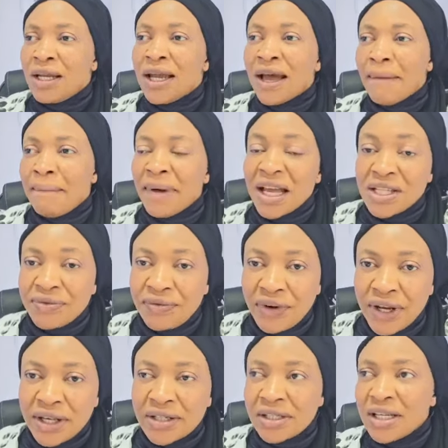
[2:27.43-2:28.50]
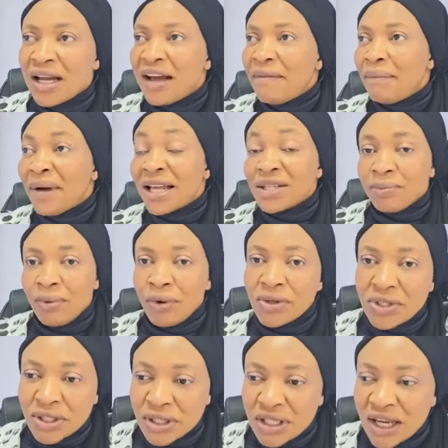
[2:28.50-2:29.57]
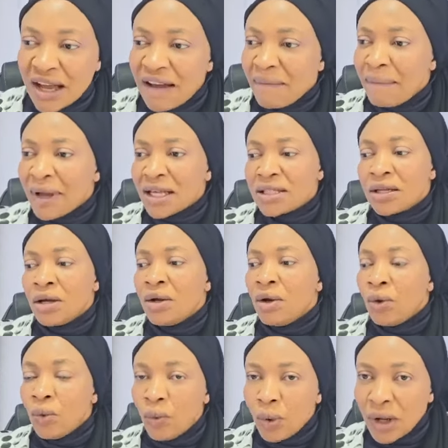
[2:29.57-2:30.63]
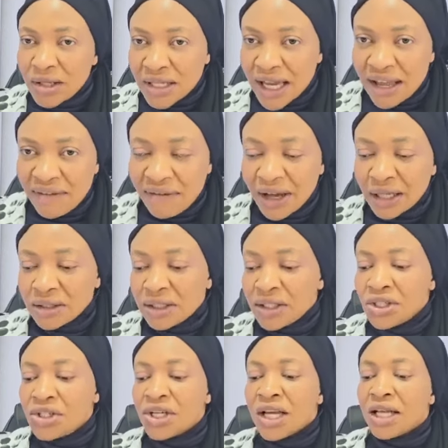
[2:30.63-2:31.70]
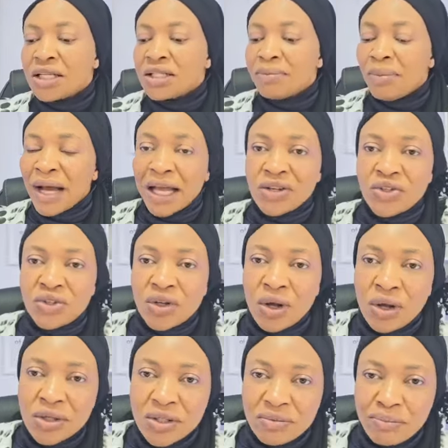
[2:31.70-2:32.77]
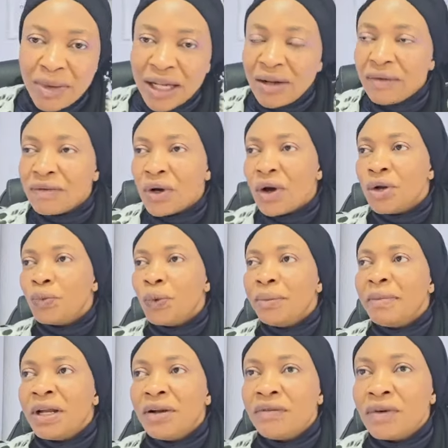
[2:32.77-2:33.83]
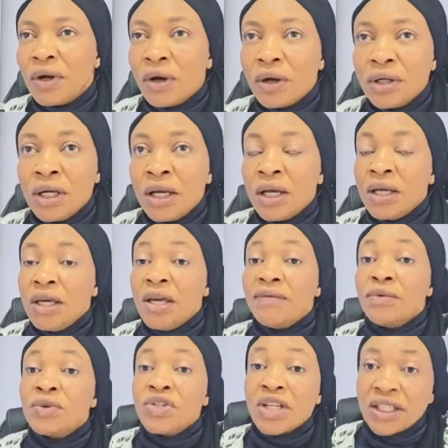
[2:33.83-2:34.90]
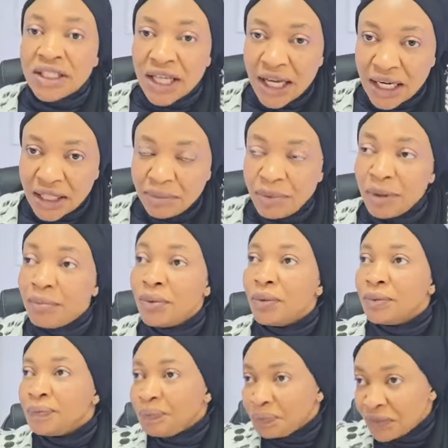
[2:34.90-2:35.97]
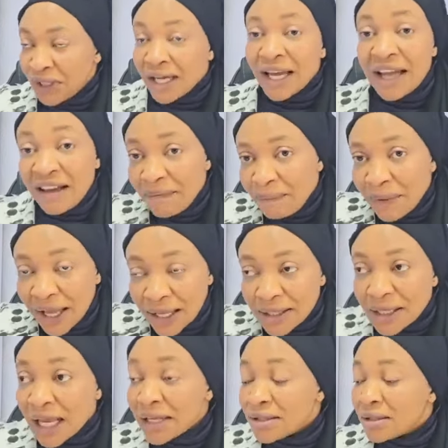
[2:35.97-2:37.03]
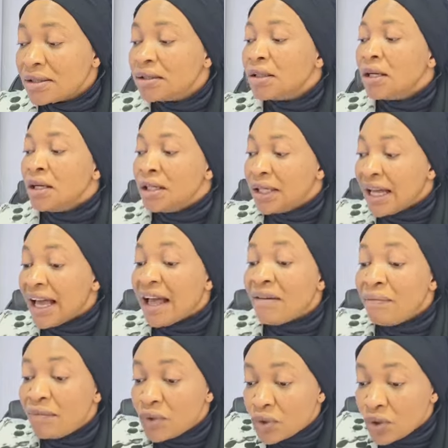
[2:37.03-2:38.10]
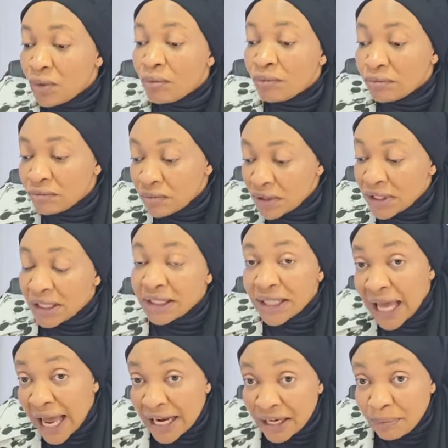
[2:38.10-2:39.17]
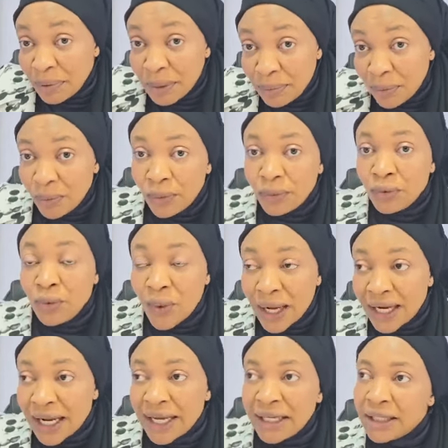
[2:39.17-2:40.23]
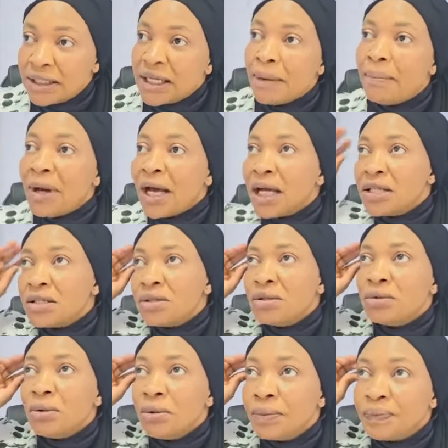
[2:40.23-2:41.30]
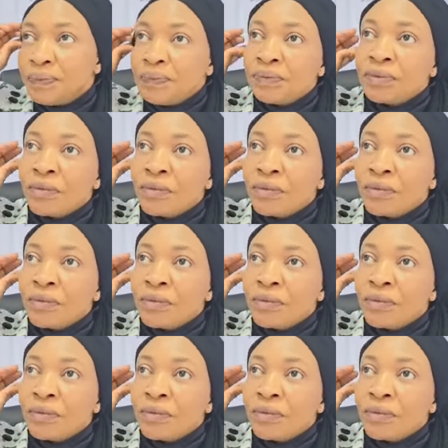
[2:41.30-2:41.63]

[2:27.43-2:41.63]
they have past friends, they have past bosses, they have past whatever, teachers, pastors, men of God, women of God, even satanic people. They have past, as in, they have some satanic people who are not in their past, you know.